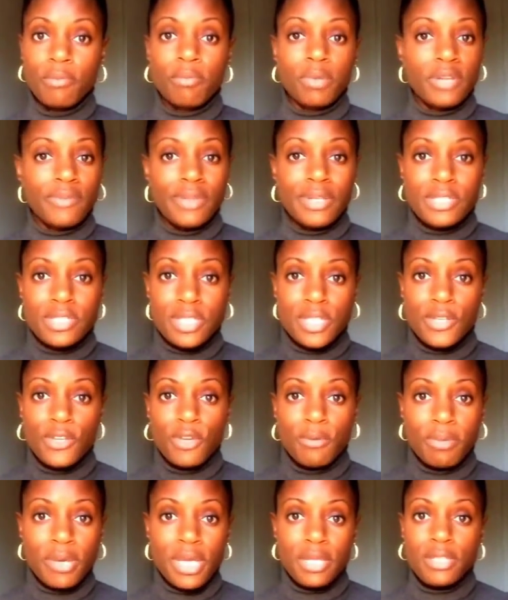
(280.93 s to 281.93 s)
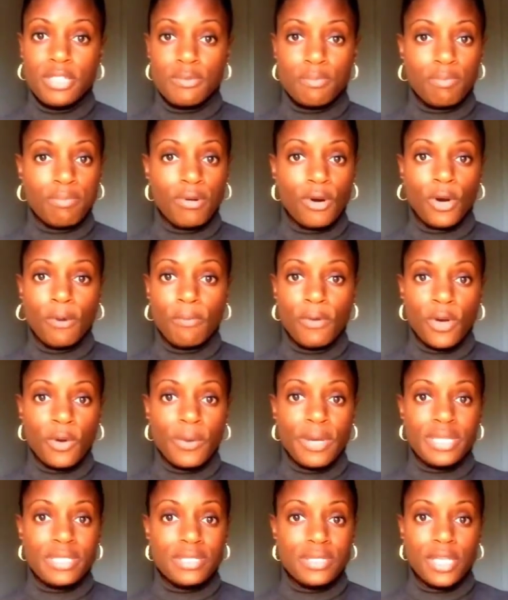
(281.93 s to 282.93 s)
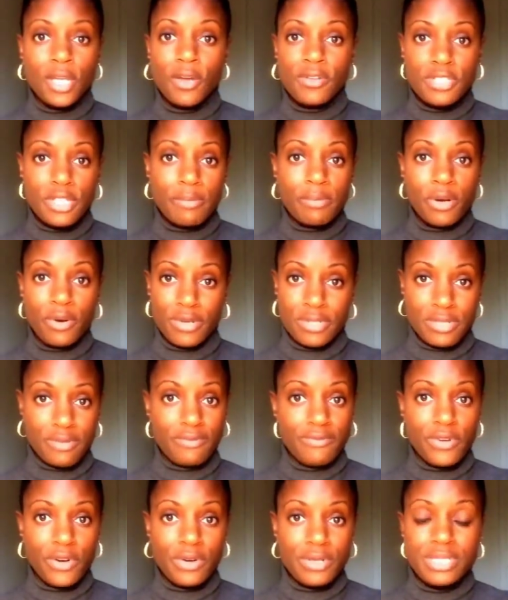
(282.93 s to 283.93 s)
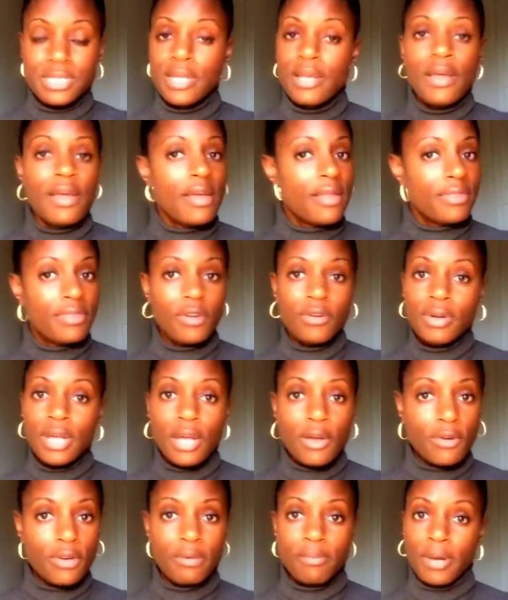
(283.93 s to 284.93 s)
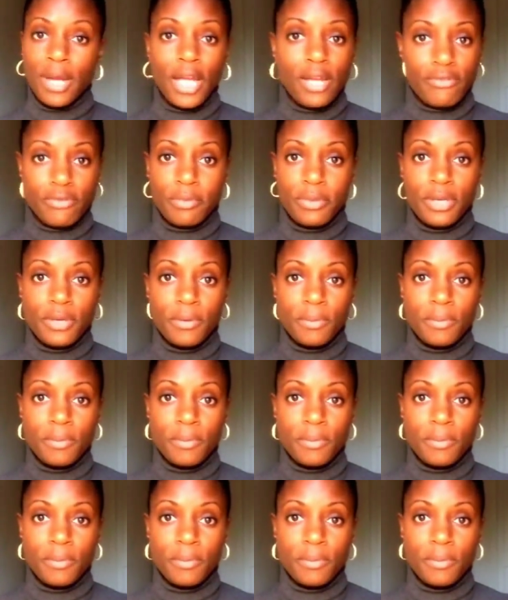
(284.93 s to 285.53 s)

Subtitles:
But if they see you being this promo-y, salesy person first, they're not going to buy from you.